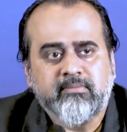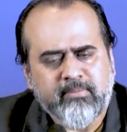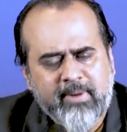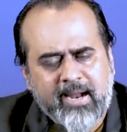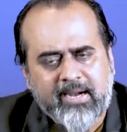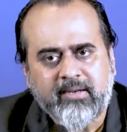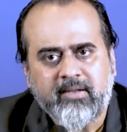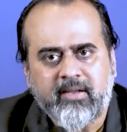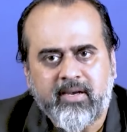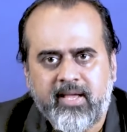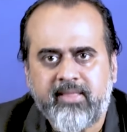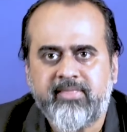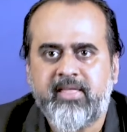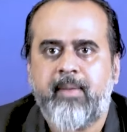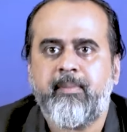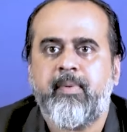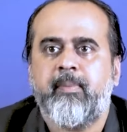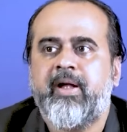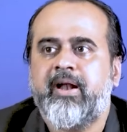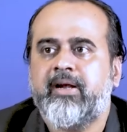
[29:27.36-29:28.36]
bad girl. Yes, I
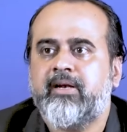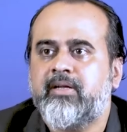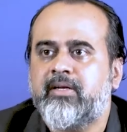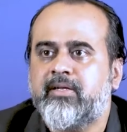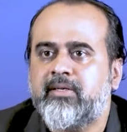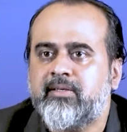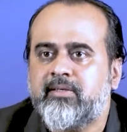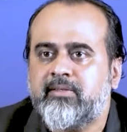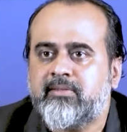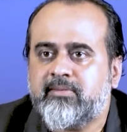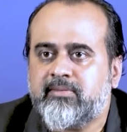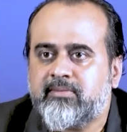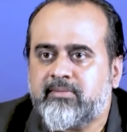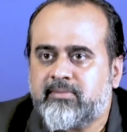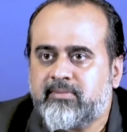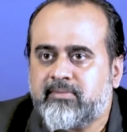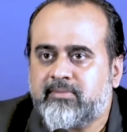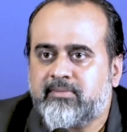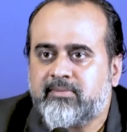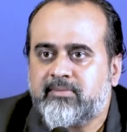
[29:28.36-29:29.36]
am a bad girl.
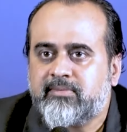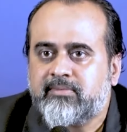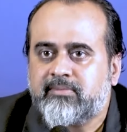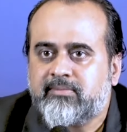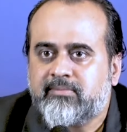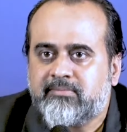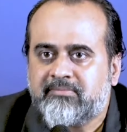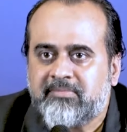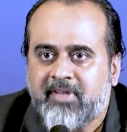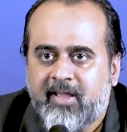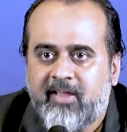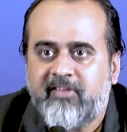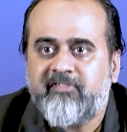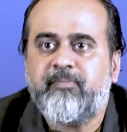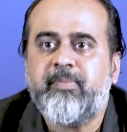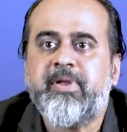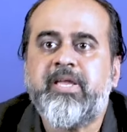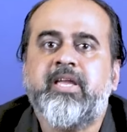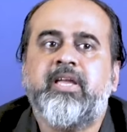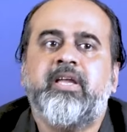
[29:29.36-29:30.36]

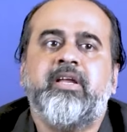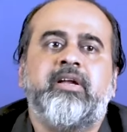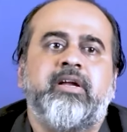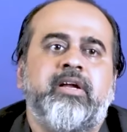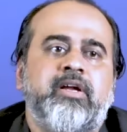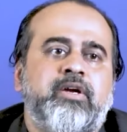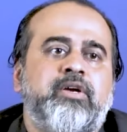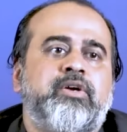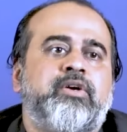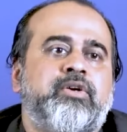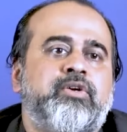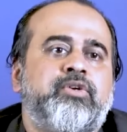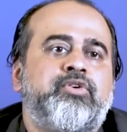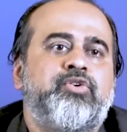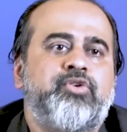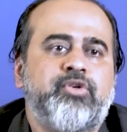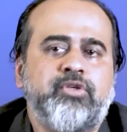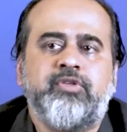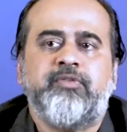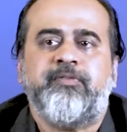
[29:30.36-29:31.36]
If being
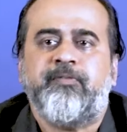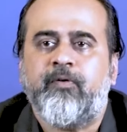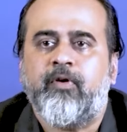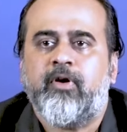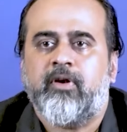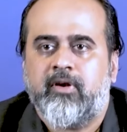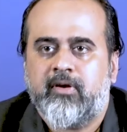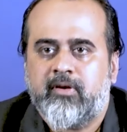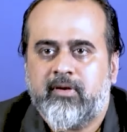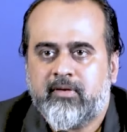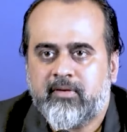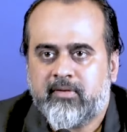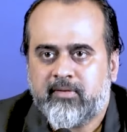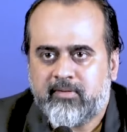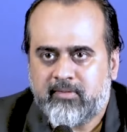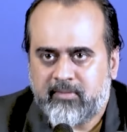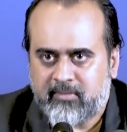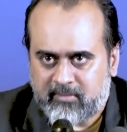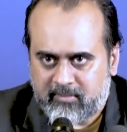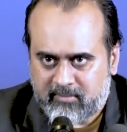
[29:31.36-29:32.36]
truthful
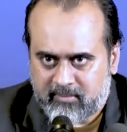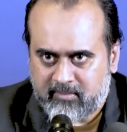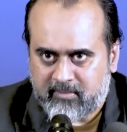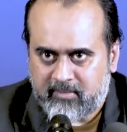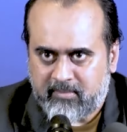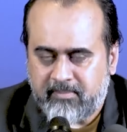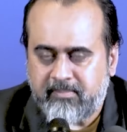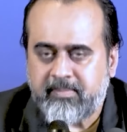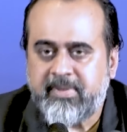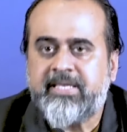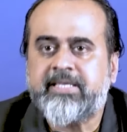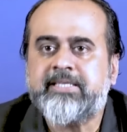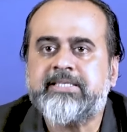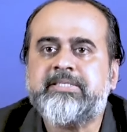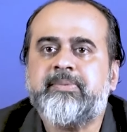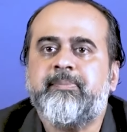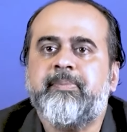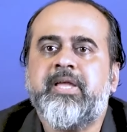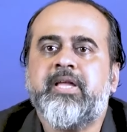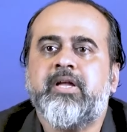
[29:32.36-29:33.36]

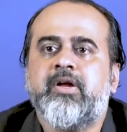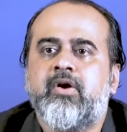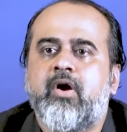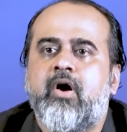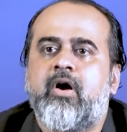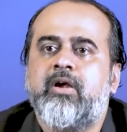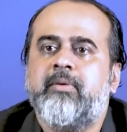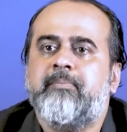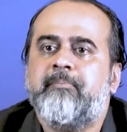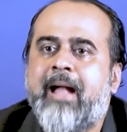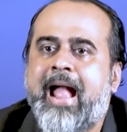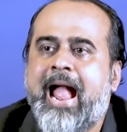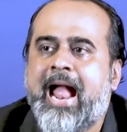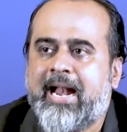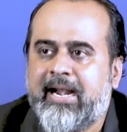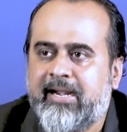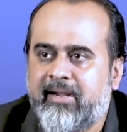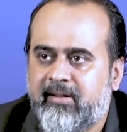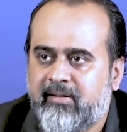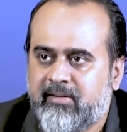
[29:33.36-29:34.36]
means being called
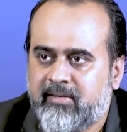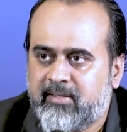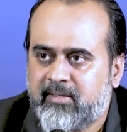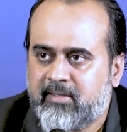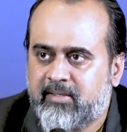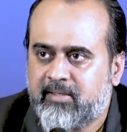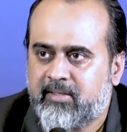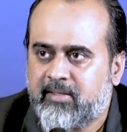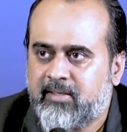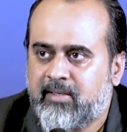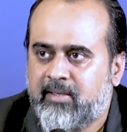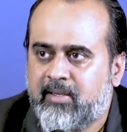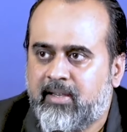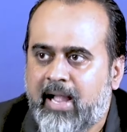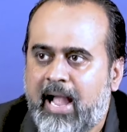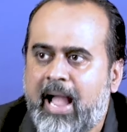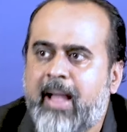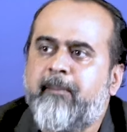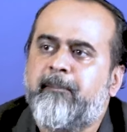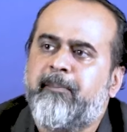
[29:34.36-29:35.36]
bad,
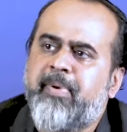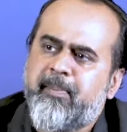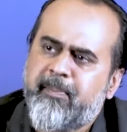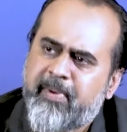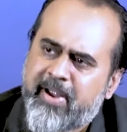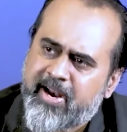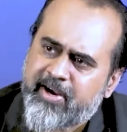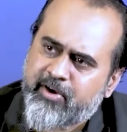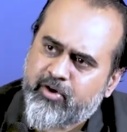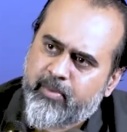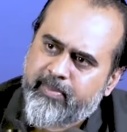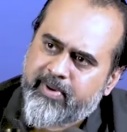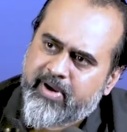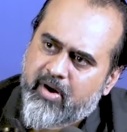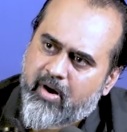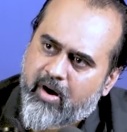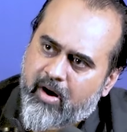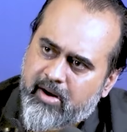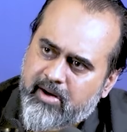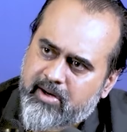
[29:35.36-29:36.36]
I am prepared to be
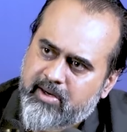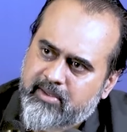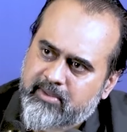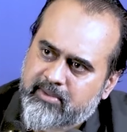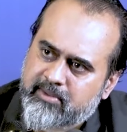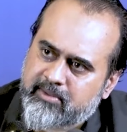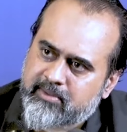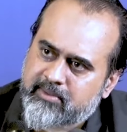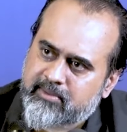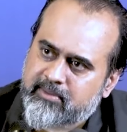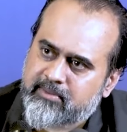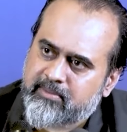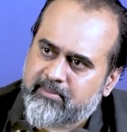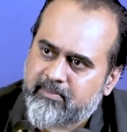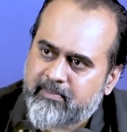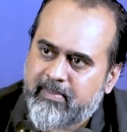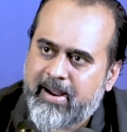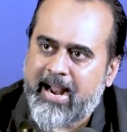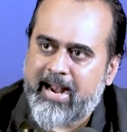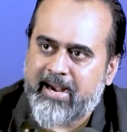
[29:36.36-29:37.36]
called
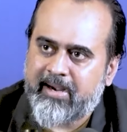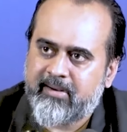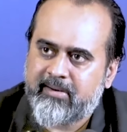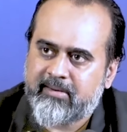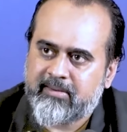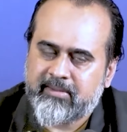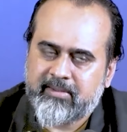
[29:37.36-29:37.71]
bad.